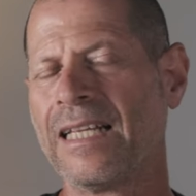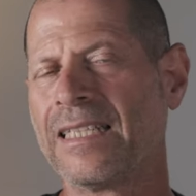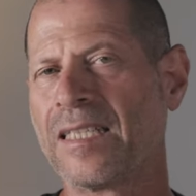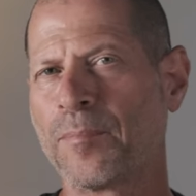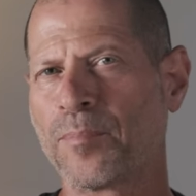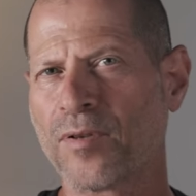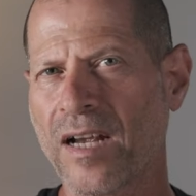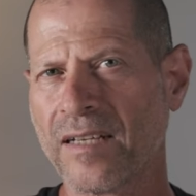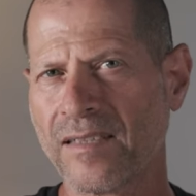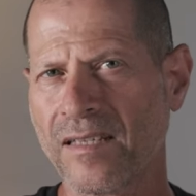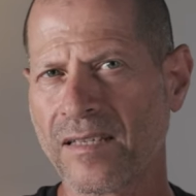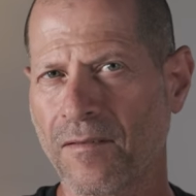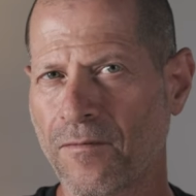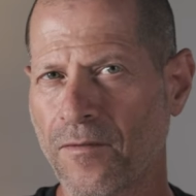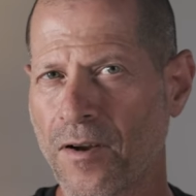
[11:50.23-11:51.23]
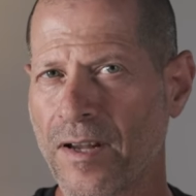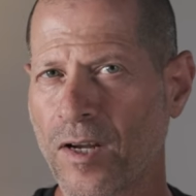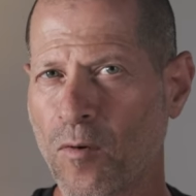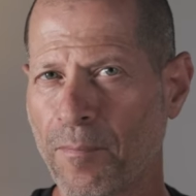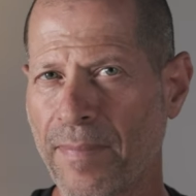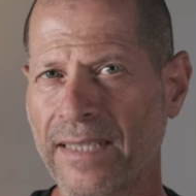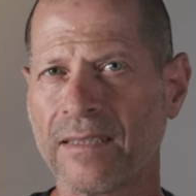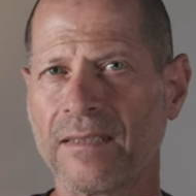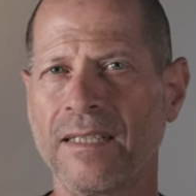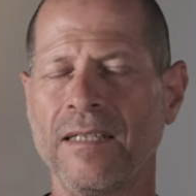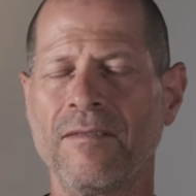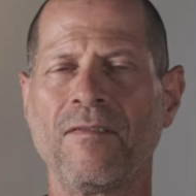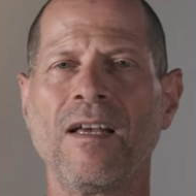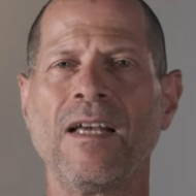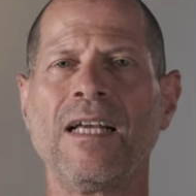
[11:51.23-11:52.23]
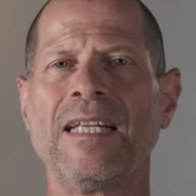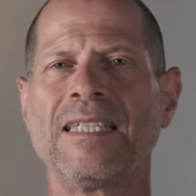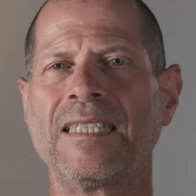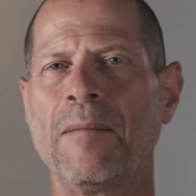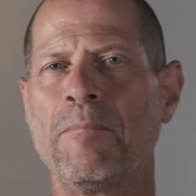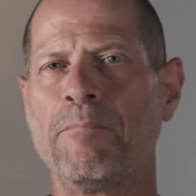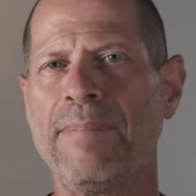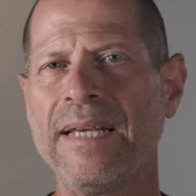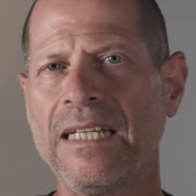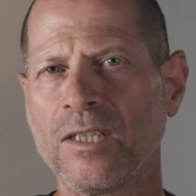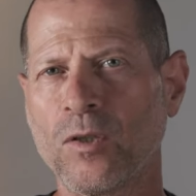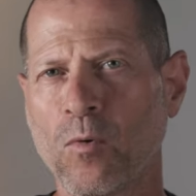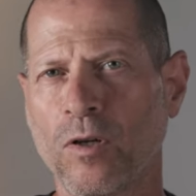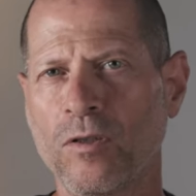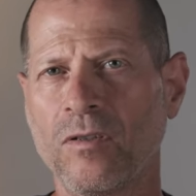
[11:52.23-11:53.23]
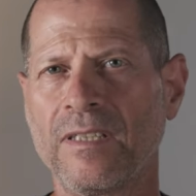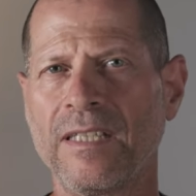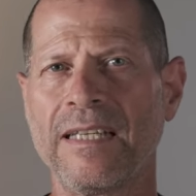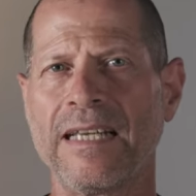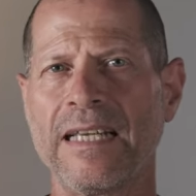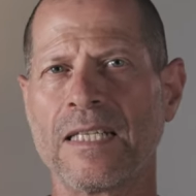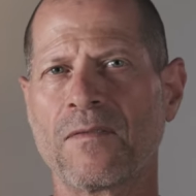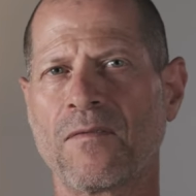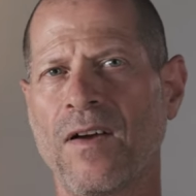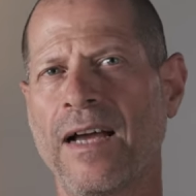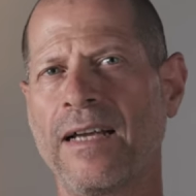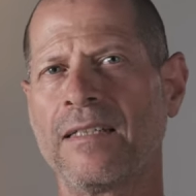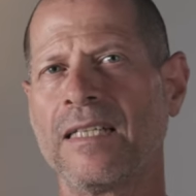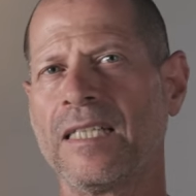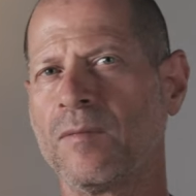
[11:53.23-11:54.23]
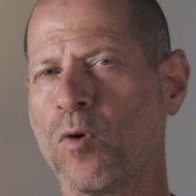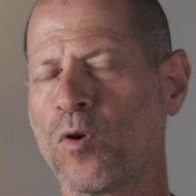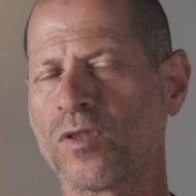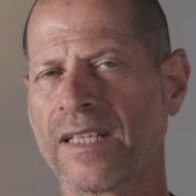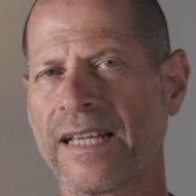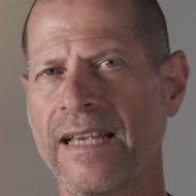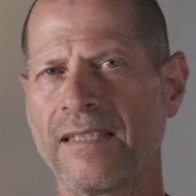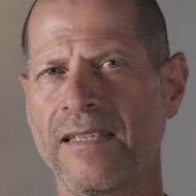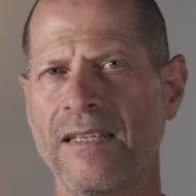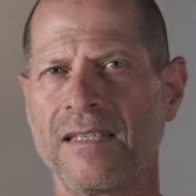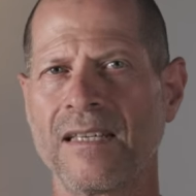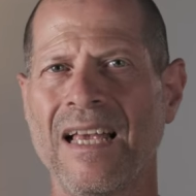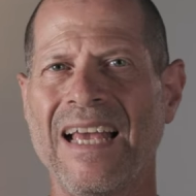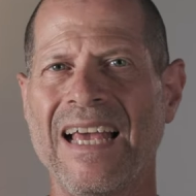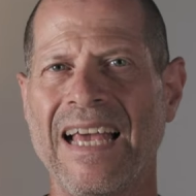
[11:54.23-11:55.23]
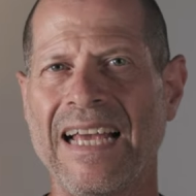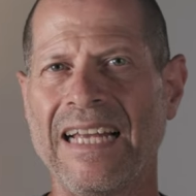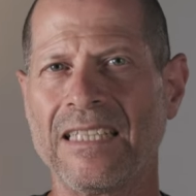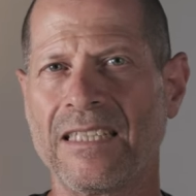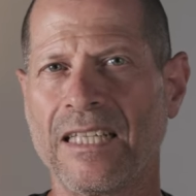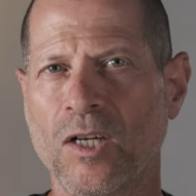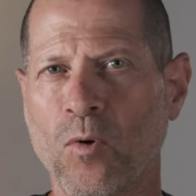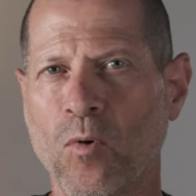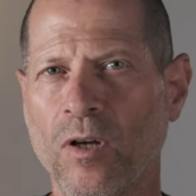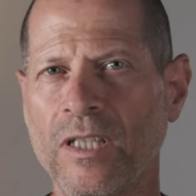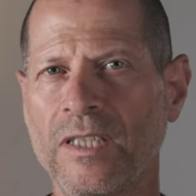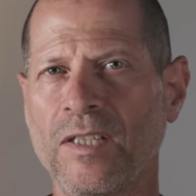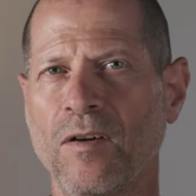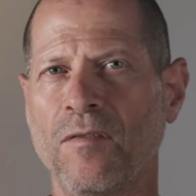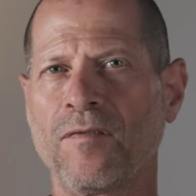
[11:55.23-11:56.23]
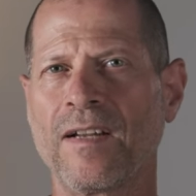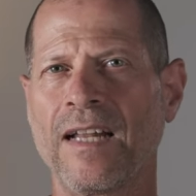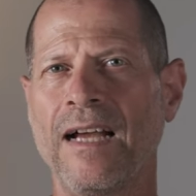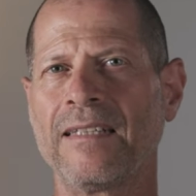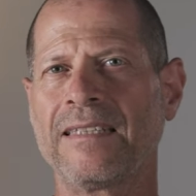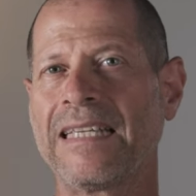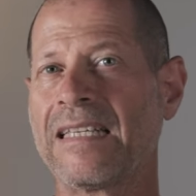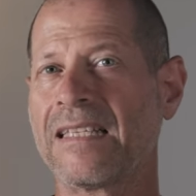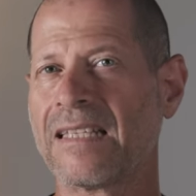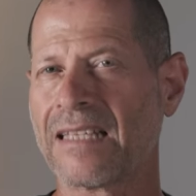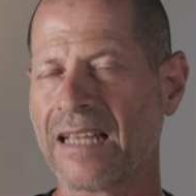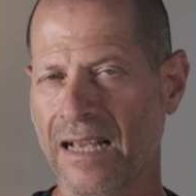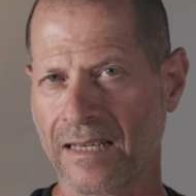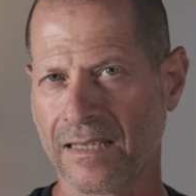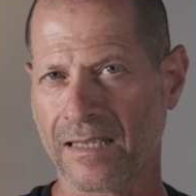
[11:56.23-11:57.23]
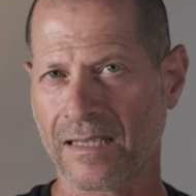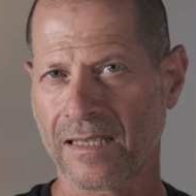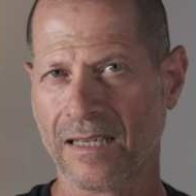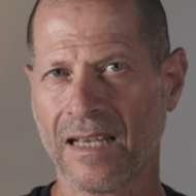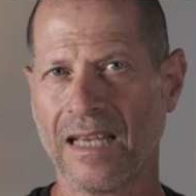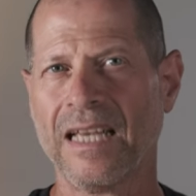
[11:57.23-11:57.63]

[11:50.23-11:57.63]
The prices are very competitive, the build quality is fine in most cases, and the quality of light is nice.